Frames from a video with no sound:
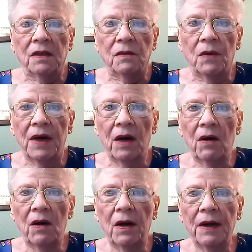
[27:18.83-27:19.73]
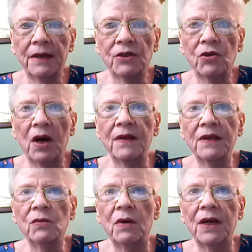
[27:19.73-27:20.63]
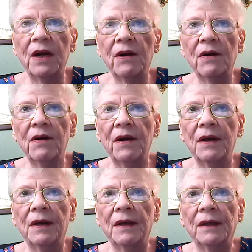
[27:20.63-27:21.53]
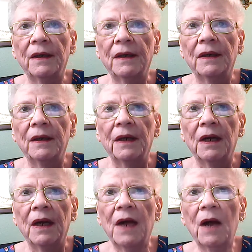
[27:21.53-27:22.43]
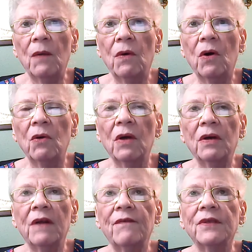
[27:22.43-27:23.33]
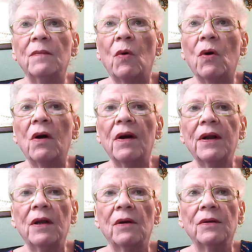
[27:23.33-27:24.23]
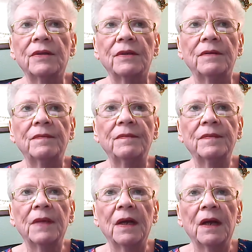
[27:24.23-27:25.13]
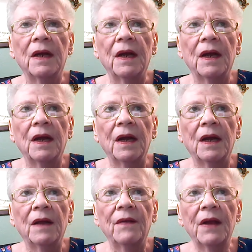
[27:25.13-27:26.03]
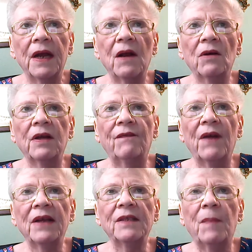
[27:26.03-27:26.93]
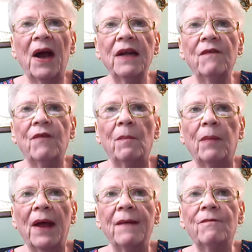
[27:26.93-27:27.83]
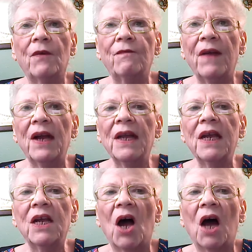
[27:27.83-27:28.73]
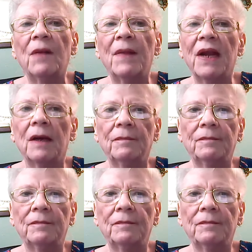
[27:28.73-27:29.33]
Well, let's try this one here, and I will go looking for some more articles. The Hill defends Biden from blame for failing economy.